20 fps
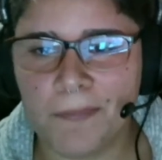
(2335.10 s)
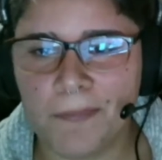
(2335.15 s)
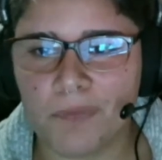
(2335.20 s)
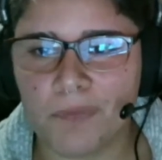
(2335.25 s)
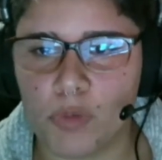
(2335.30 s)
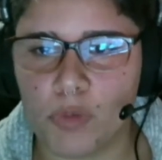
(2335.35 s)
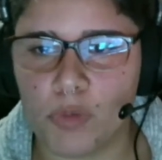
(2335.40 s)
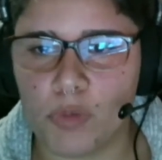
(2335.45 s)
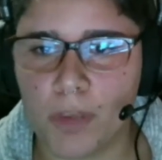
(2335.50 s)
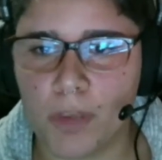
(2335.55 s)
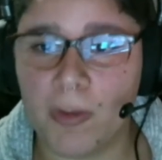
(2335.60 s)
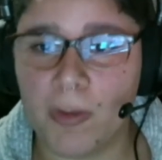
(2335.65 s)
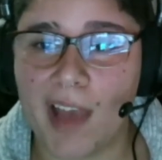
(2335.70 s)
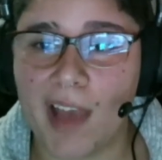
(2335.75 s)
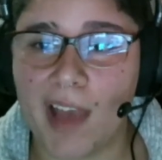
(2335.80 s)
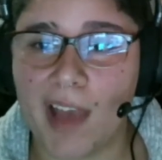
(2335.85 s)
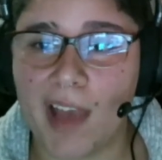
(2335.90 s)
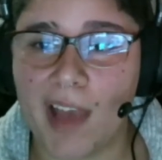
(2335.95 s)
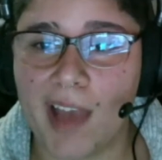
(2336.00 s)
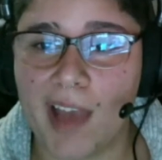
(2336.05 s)
when you put
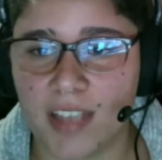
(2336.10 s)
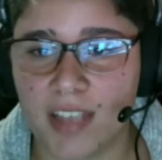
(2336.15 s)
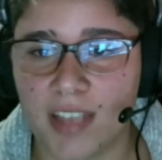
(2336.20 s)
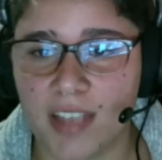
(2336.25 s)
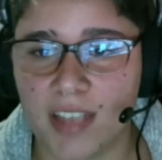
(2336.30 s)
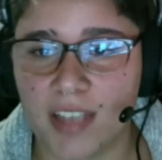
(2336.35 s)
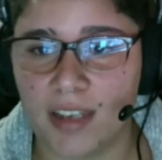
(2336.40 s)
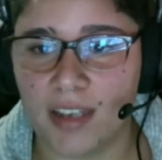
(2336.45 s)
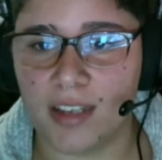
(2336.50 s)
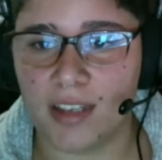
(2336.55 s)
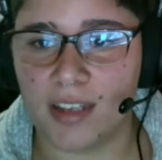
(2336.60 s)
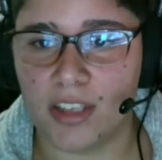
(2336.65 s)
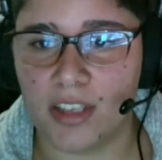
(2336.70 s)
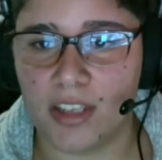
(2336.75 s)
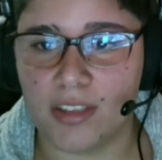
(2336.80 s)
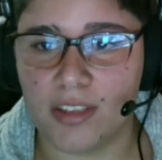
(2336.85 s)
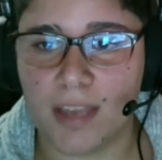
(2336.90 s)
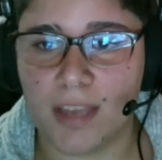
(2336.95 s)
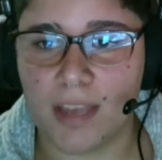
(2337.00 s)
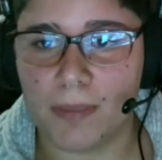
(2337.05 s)
hashtag and then you
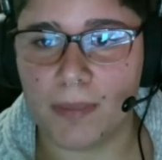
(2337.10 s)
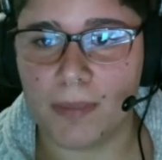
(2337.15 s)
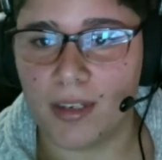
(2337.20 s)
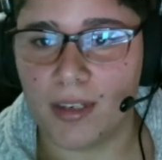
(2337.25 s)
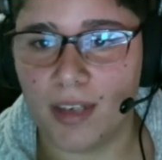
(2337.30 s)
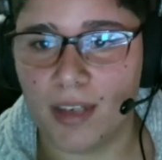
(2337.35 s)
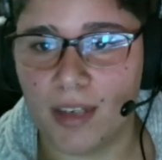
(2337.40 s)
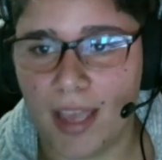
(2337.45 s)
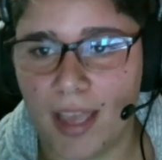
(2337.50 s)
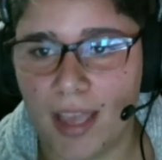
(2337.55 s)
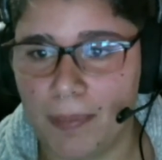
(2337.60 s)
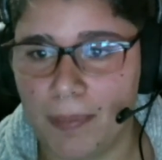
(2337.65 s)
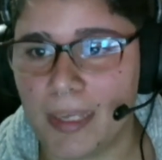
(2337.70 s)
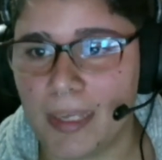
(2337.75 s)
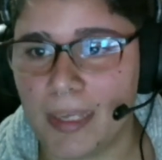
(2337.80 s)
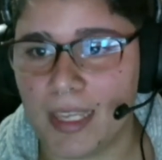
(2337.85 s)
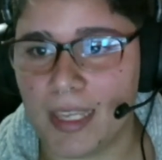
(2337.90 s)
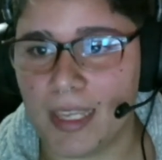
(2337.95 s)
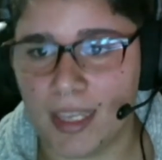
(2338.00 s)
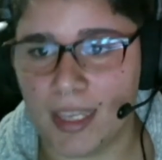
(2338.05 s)
type in
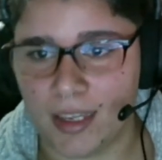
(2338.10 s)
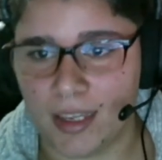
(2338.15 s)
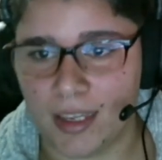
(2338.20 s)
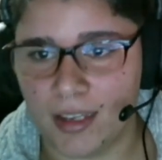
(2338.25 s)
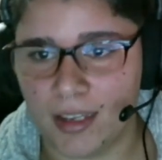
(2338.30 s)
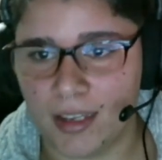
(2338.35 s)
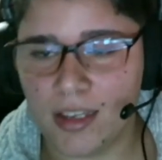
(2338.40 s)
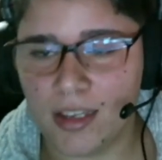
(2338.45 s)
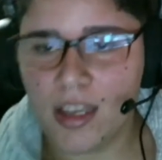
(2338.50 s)
APE,